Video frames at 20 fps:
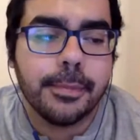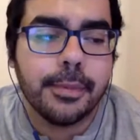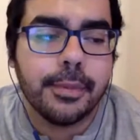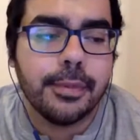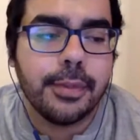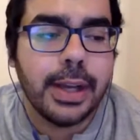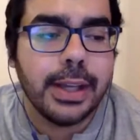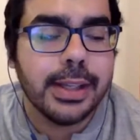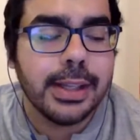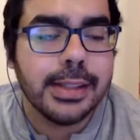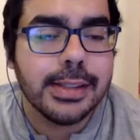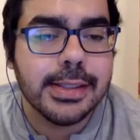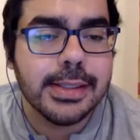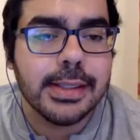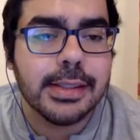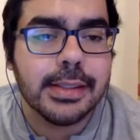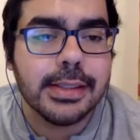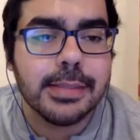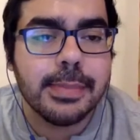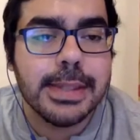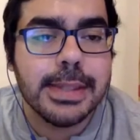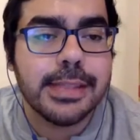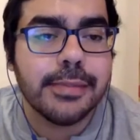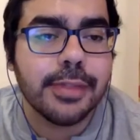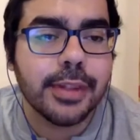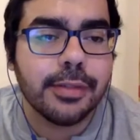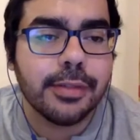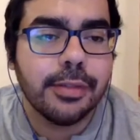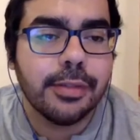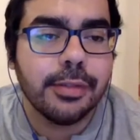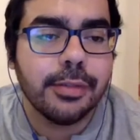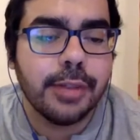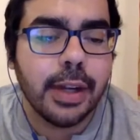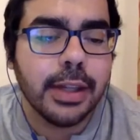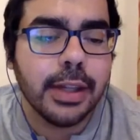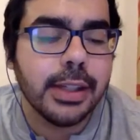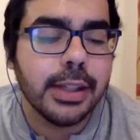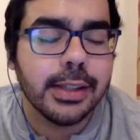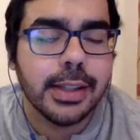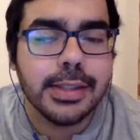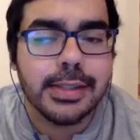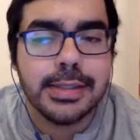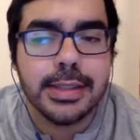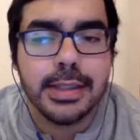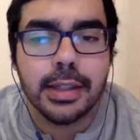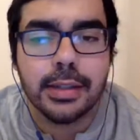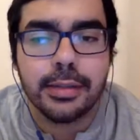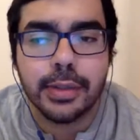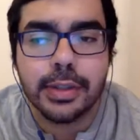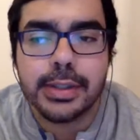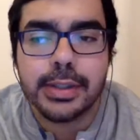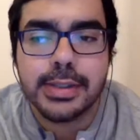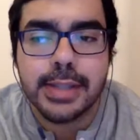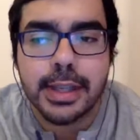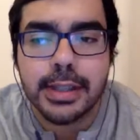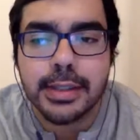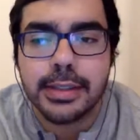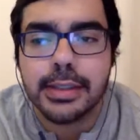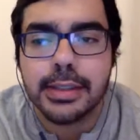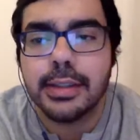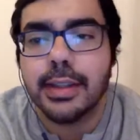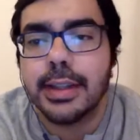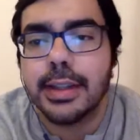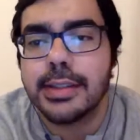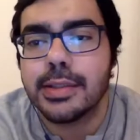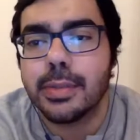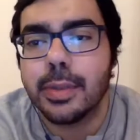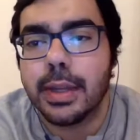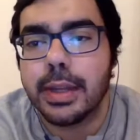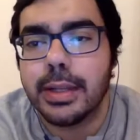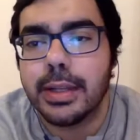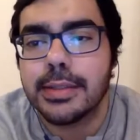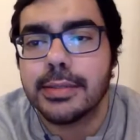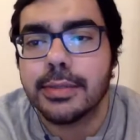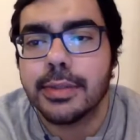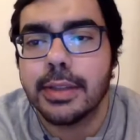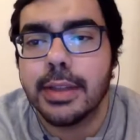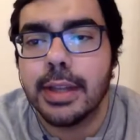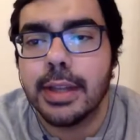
finances, specific funding that's needed for the sector, as well as